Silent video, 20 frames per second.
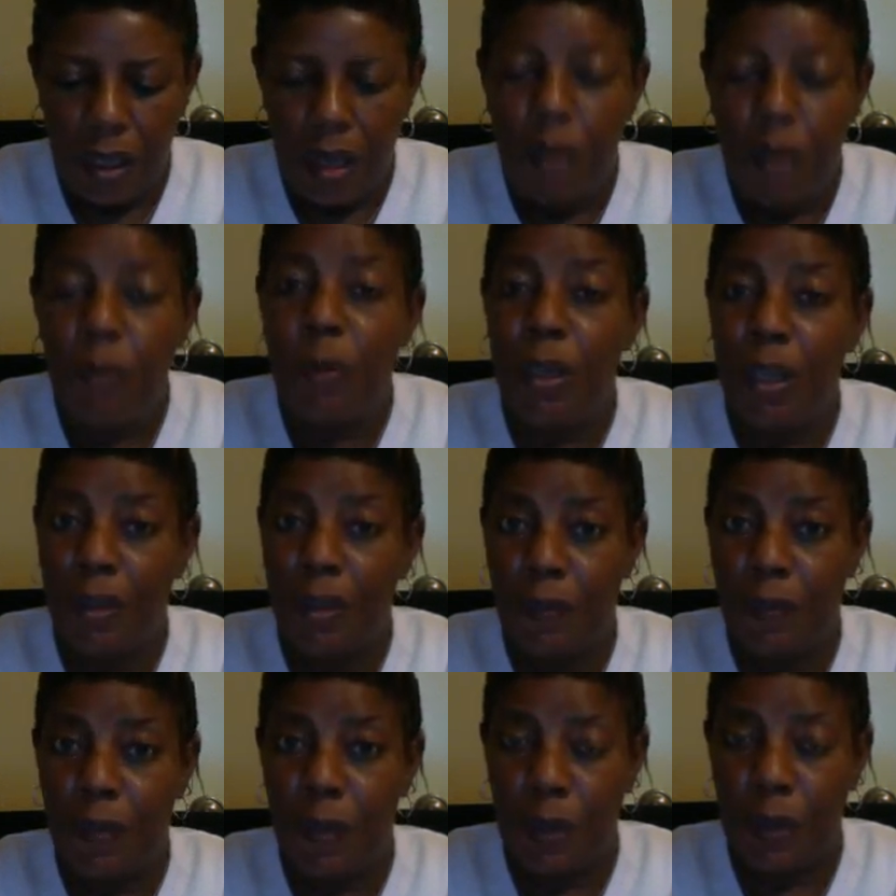
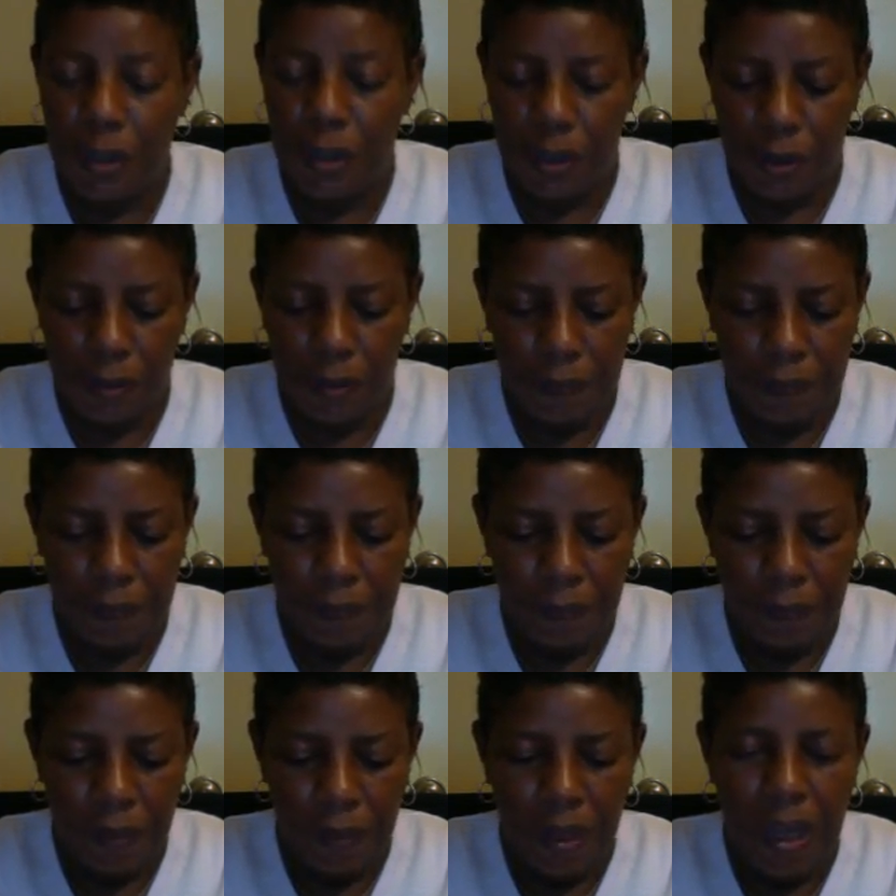reinforcer.
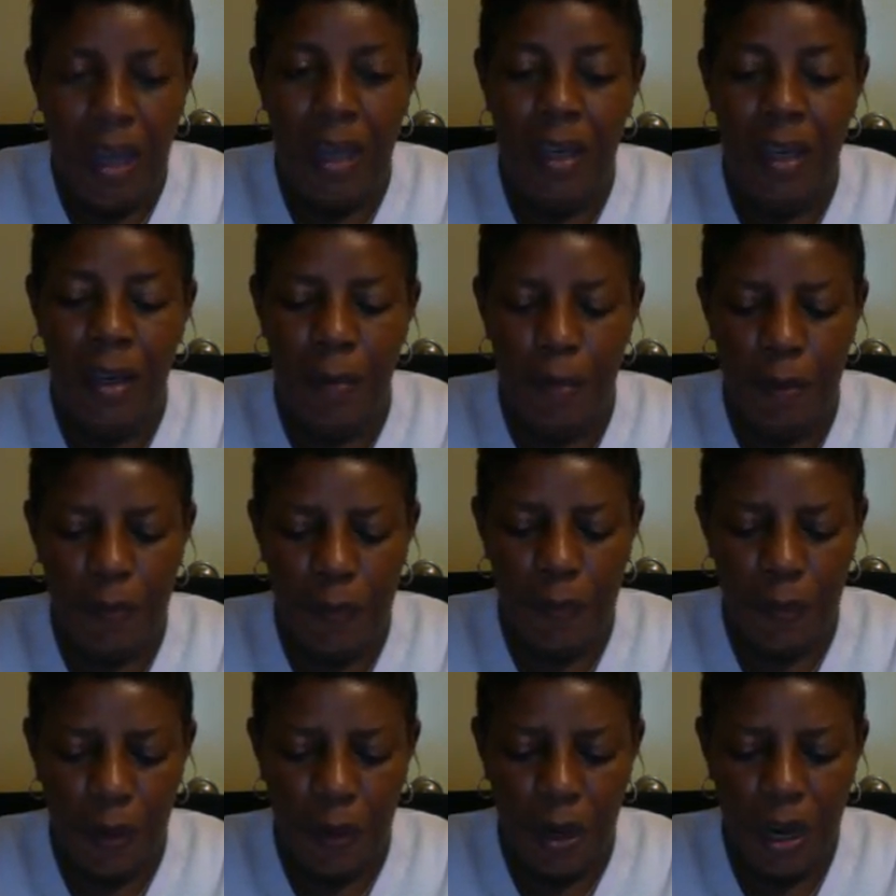And number
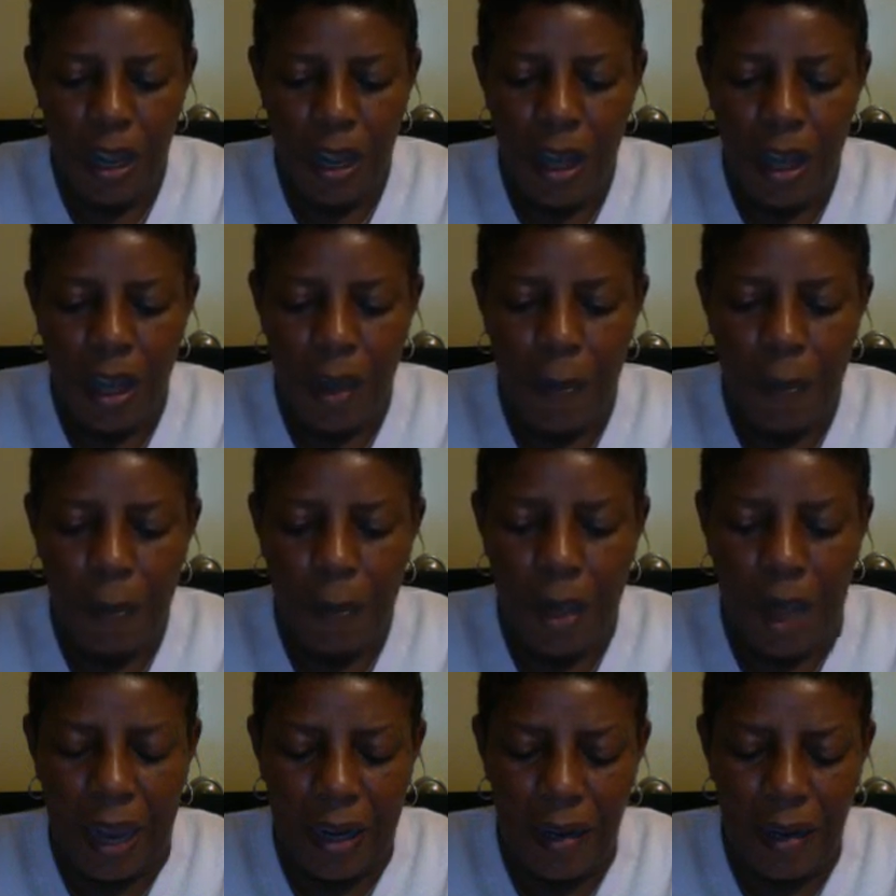four,
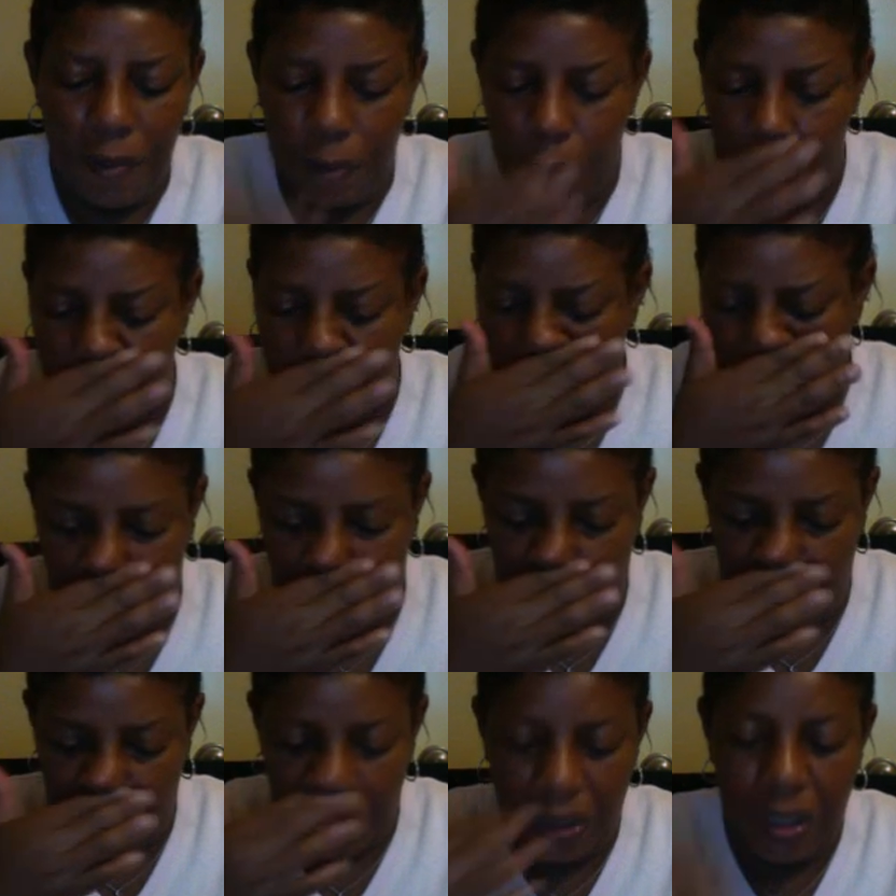apply the
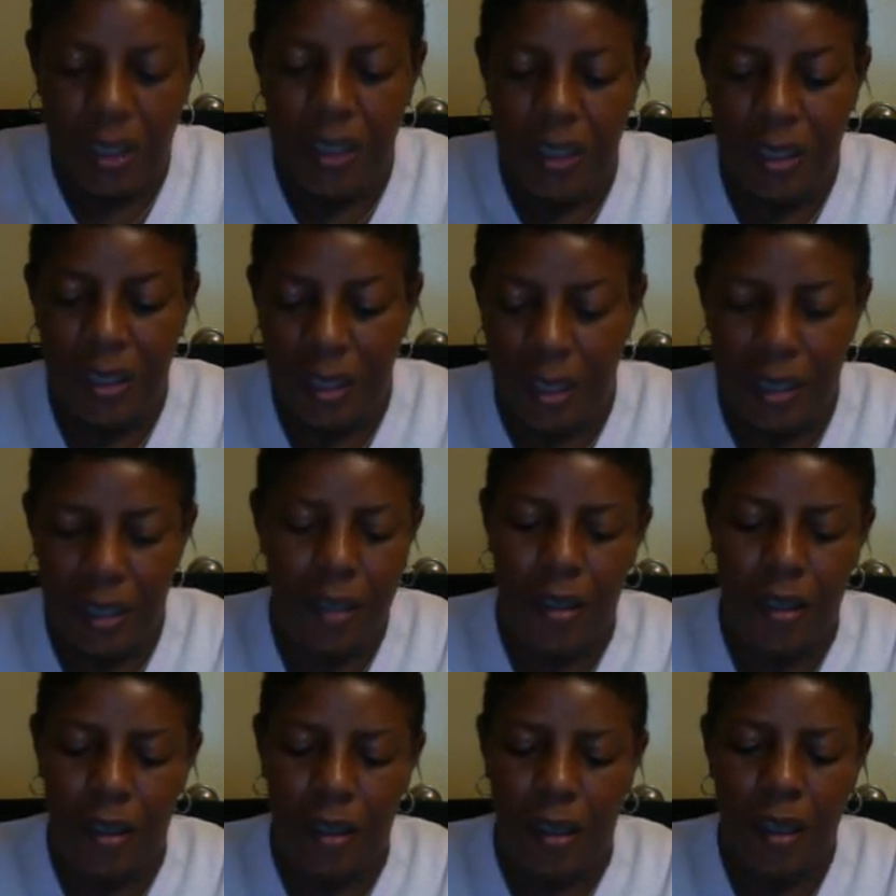reinforcers
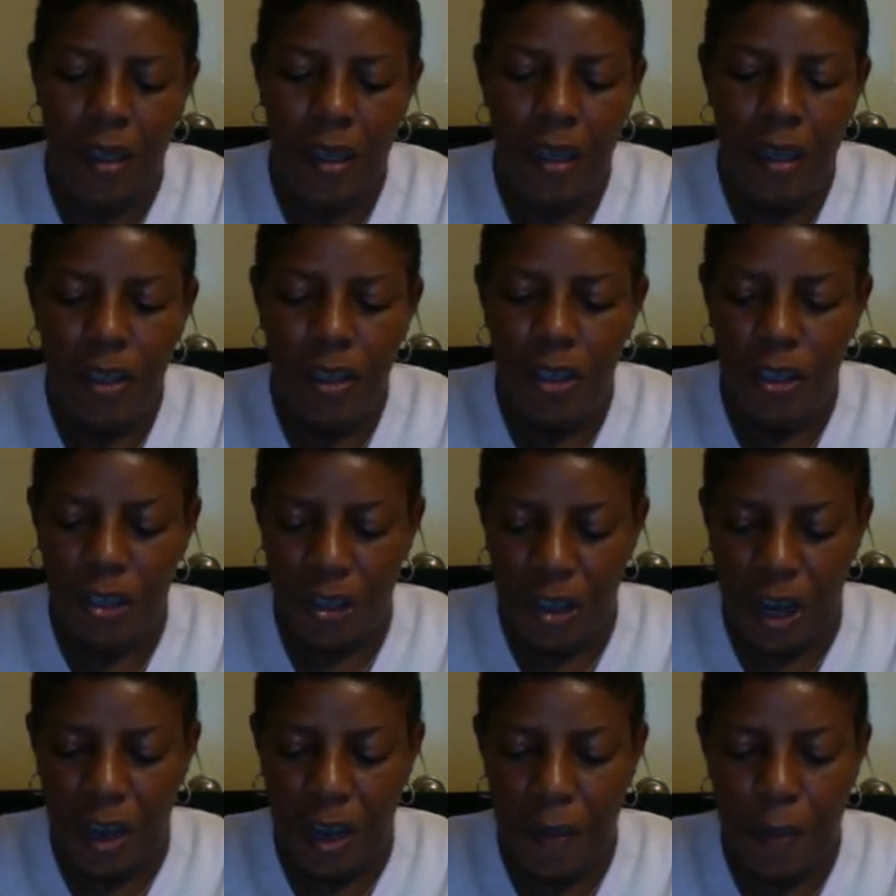consistently to
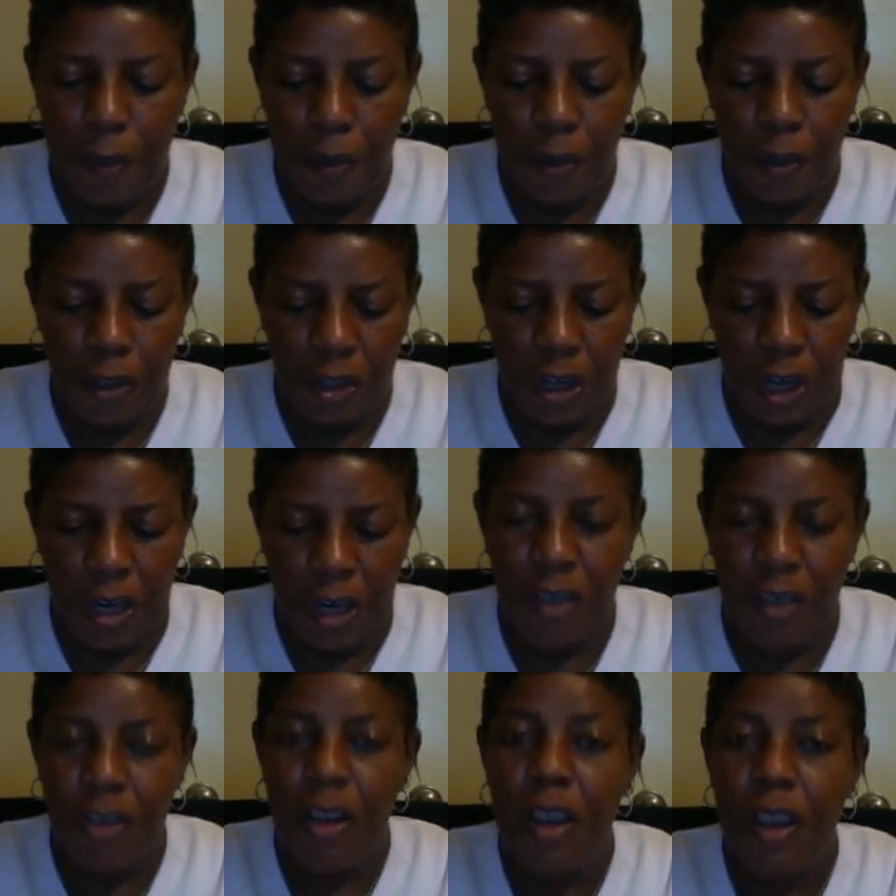shape or
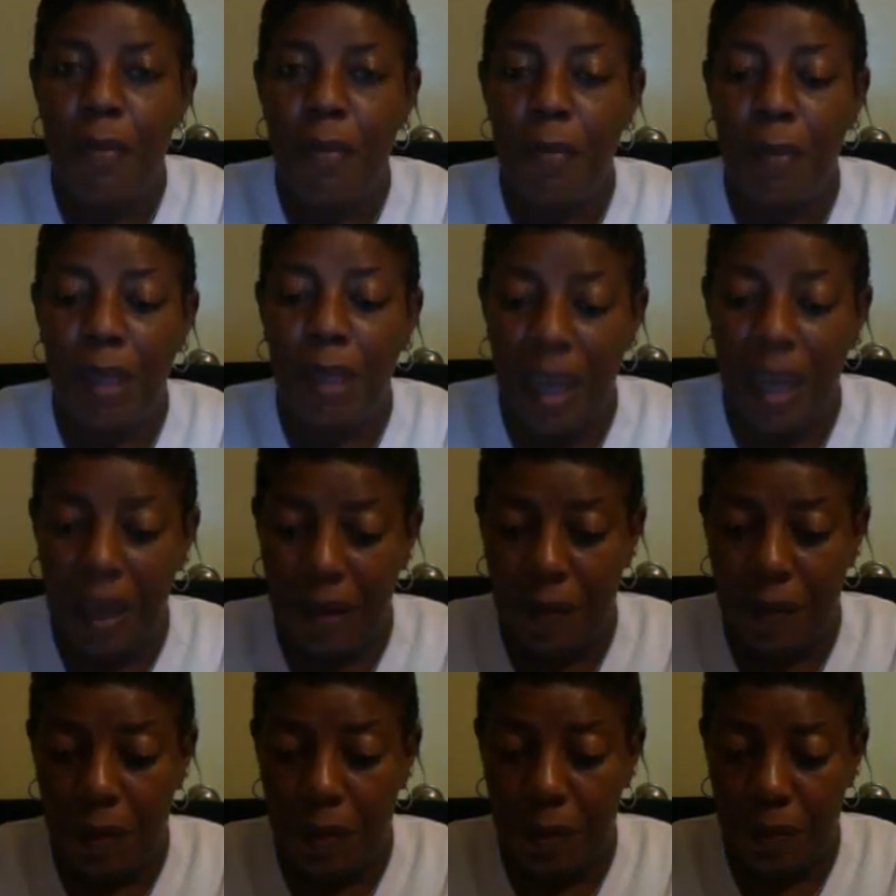change
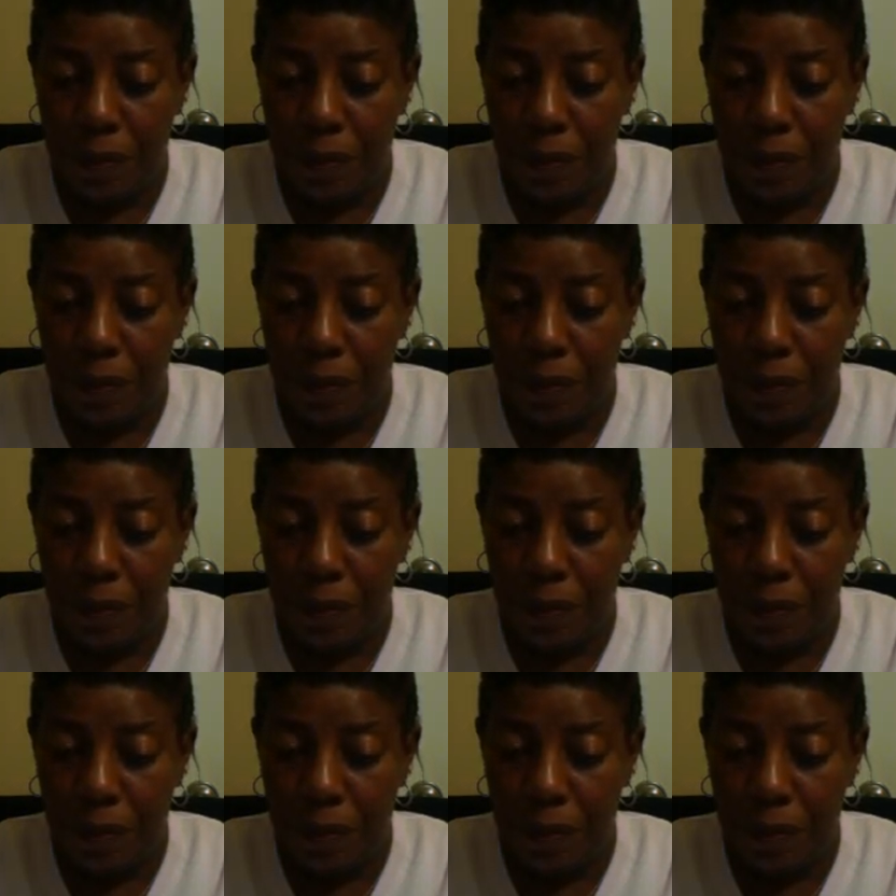behavior.